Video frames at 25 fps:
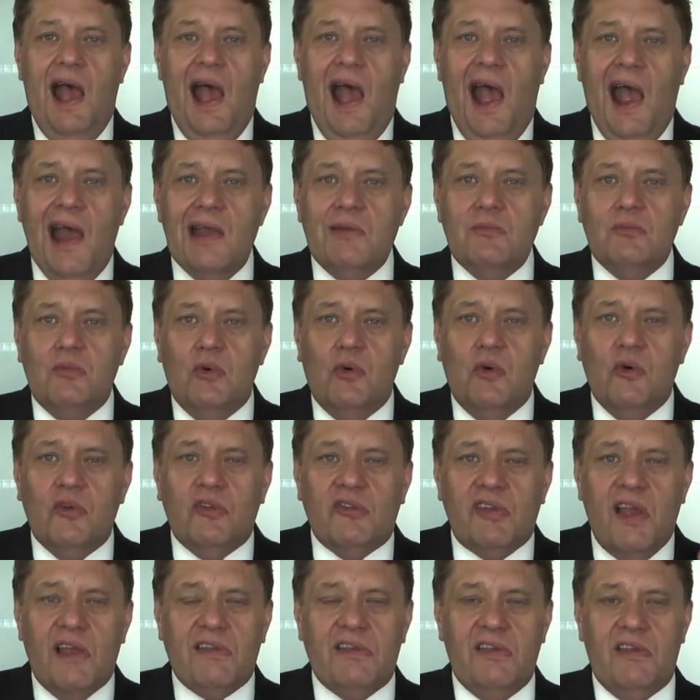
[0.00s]
and more
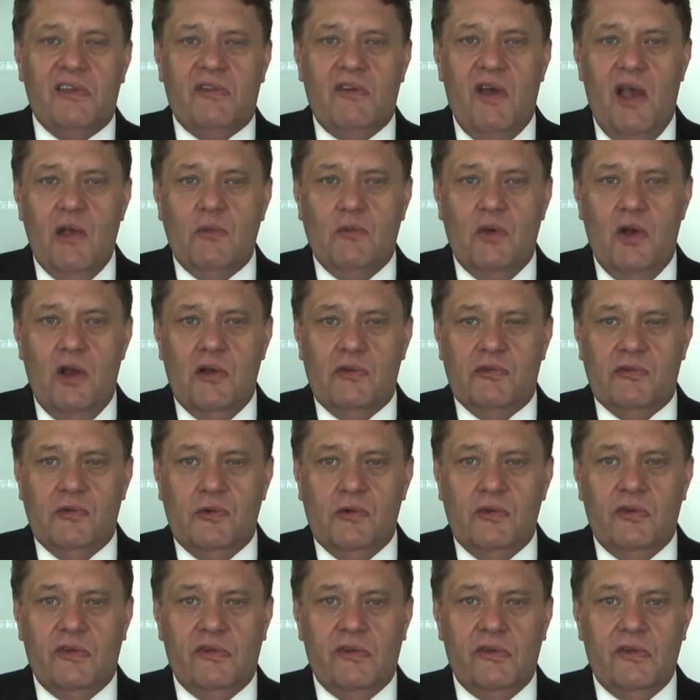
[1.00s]
satisfied
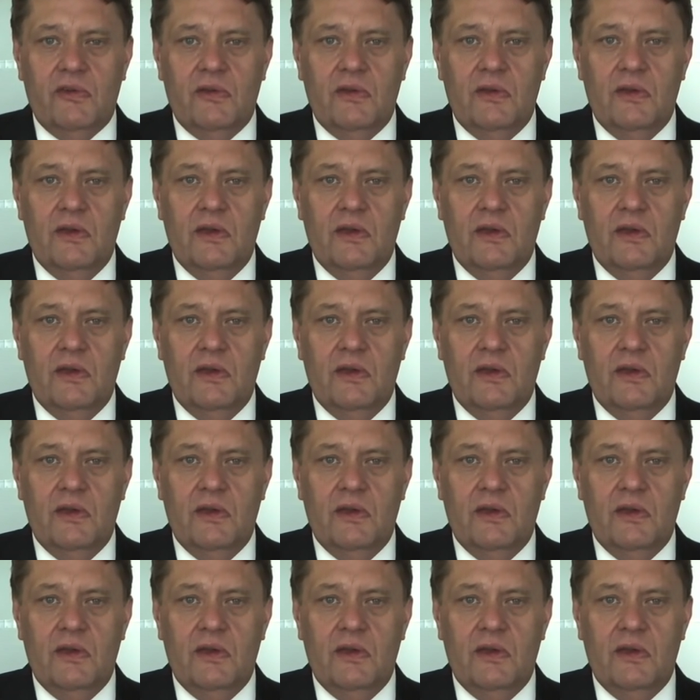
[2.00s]
workforce.